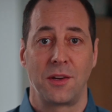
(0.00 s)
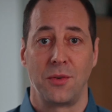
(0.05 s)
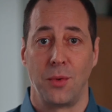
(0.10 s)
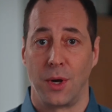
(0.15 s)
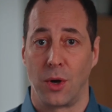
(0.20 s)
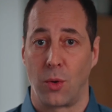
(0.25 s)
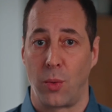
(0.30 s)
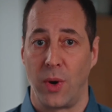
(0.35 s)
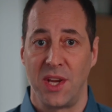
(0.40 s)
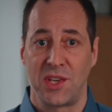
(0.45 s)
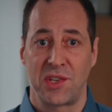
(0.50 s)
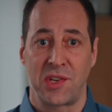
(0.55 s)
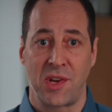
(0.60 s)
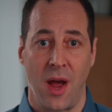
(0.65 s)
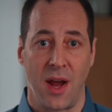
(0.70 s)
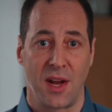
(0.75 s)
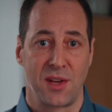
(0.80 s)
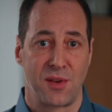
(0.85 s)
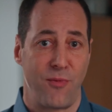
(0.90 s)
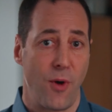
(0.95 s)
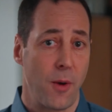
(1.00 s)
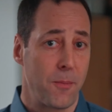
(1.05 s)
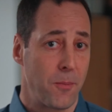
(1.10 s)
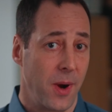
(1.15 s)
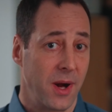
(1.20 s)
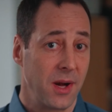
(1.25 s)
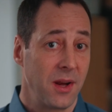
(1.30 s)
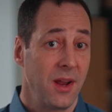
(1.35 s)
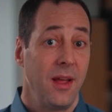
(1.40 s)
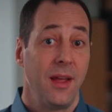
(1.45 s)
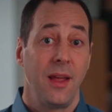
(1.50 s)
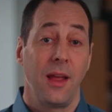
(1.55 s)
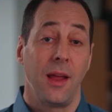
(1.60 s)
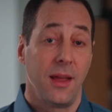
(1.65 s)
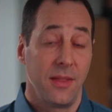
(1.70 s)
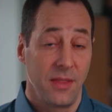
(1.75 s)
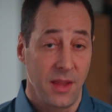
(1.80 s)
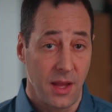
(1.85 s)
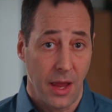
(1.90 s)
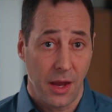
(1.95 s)
to increase Tuck's footprint
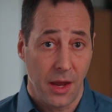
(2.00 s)
in the